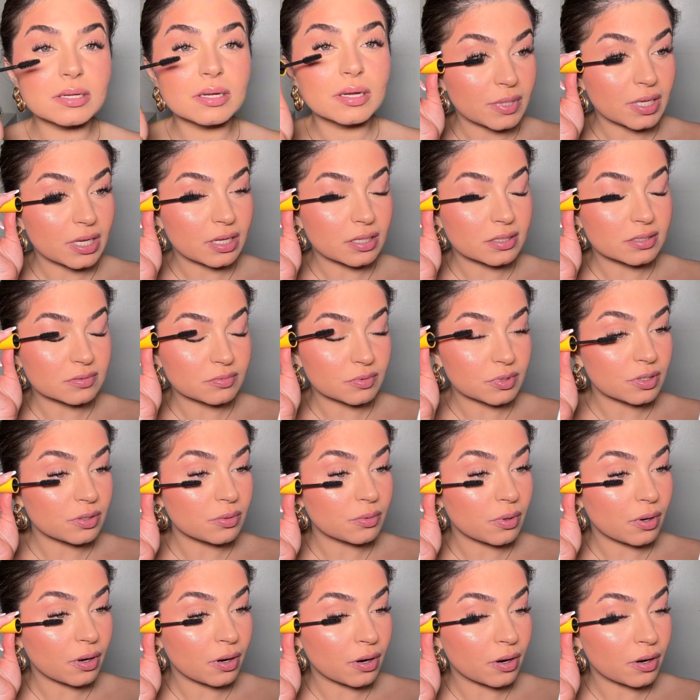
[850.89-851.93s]
because when you
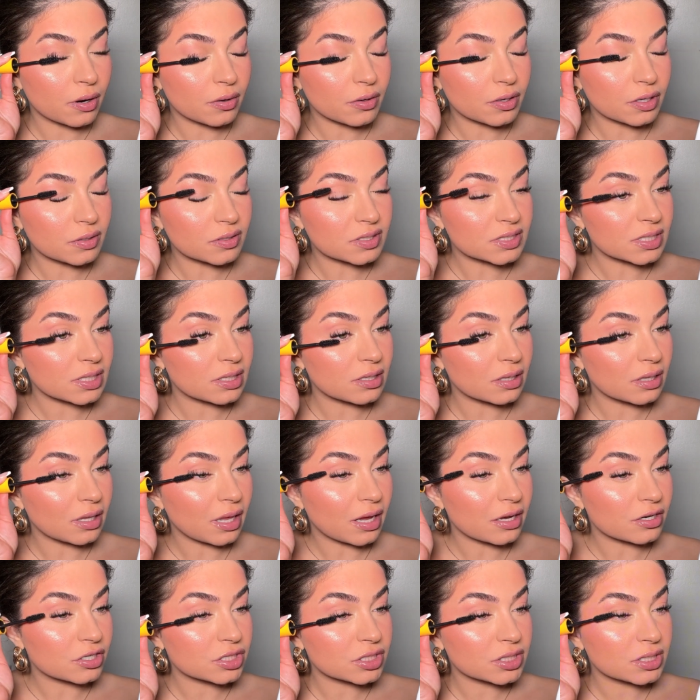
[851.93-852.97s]
are using
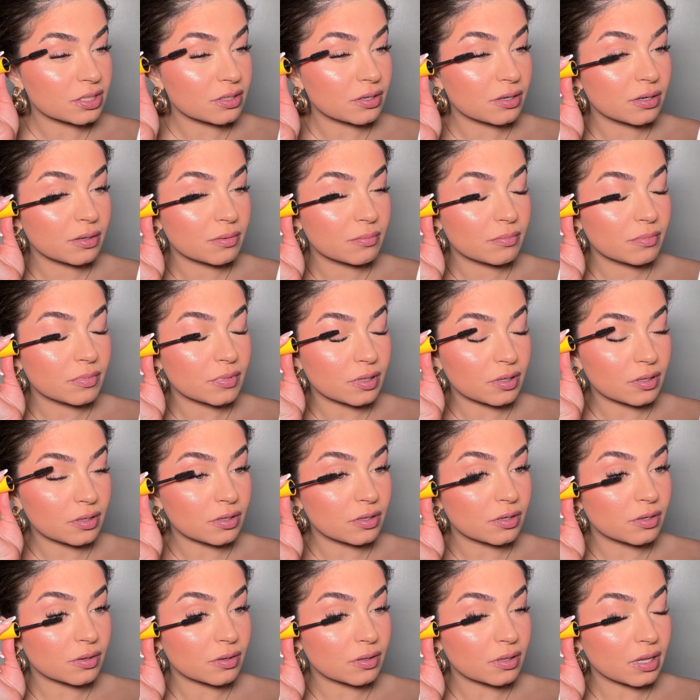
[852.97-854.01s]
lash serum,
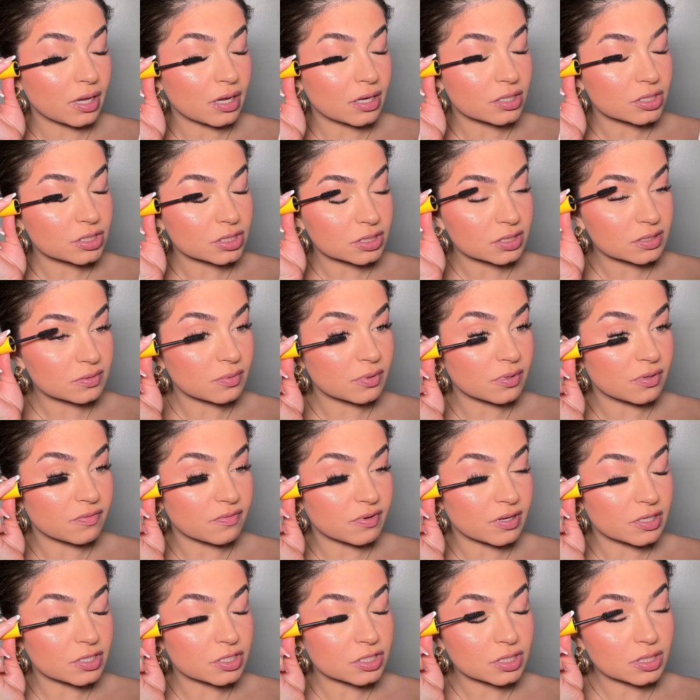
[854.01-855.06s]
your lashes will
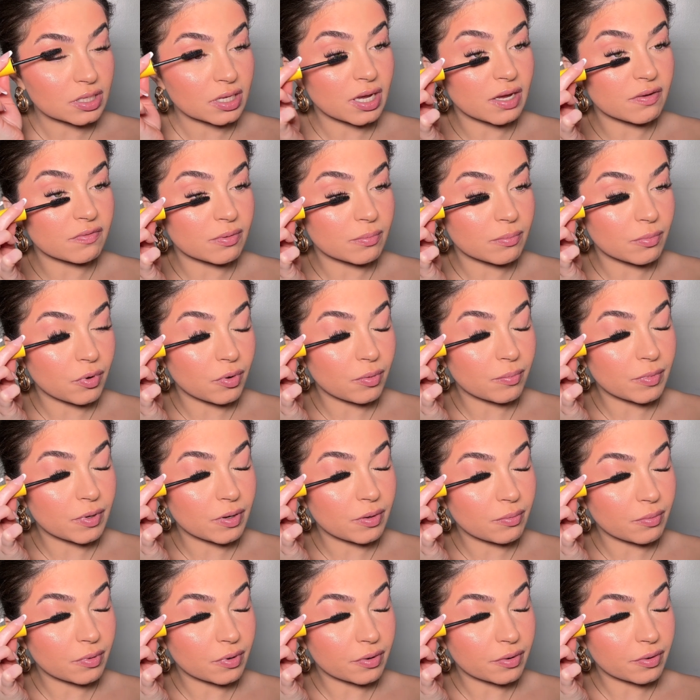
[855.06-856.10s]
eventually have a
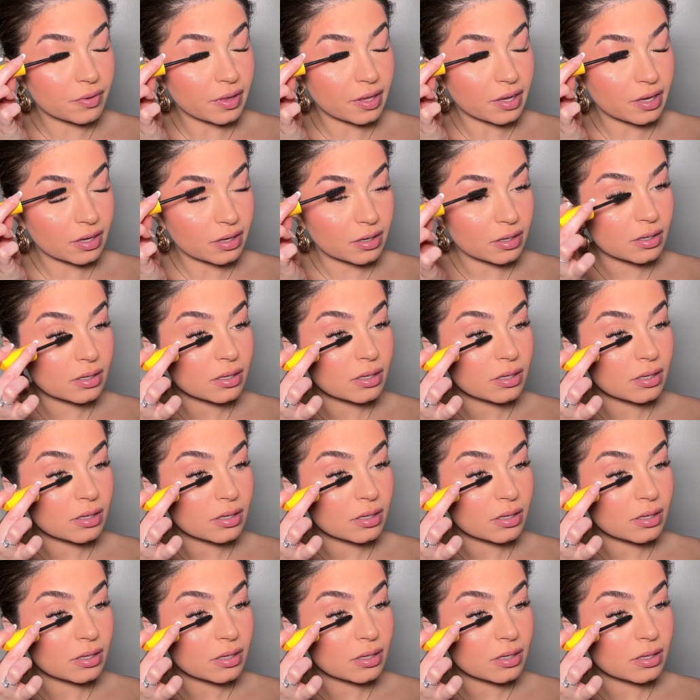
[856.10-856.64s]
moment where like